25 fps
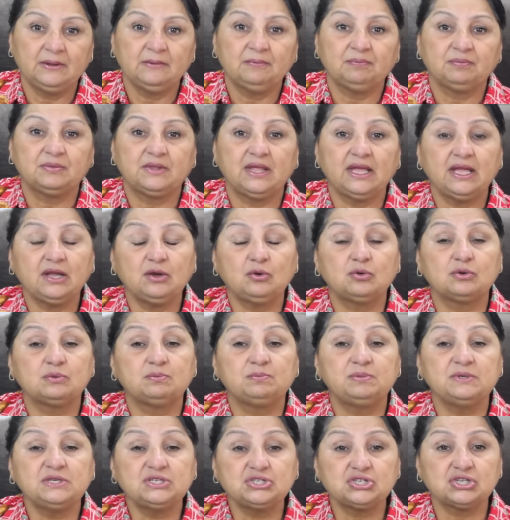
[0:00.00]
There could
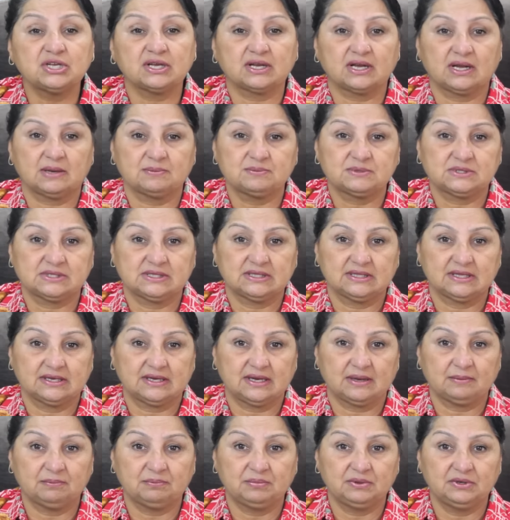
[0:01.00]
be shake-ups in the
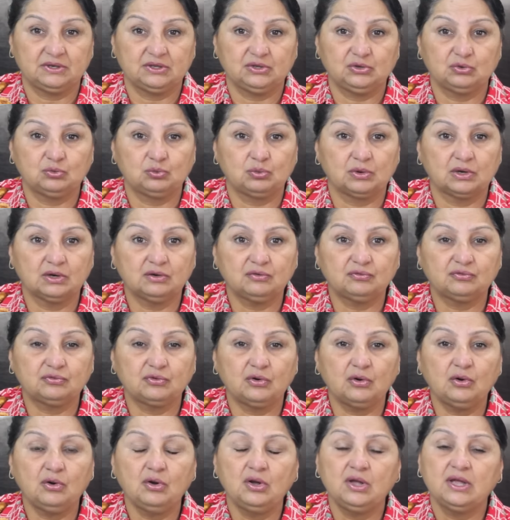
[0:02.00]
company you work
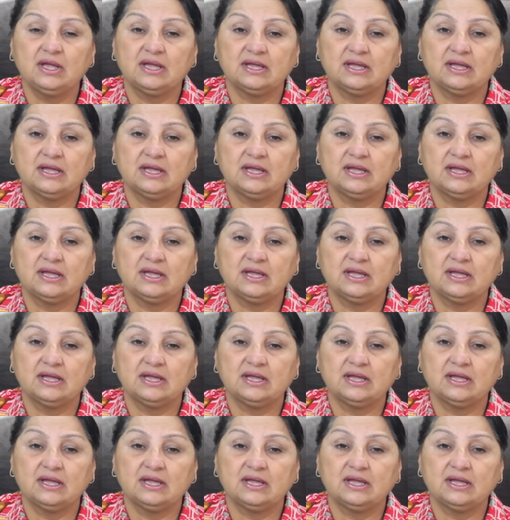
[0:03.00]
for,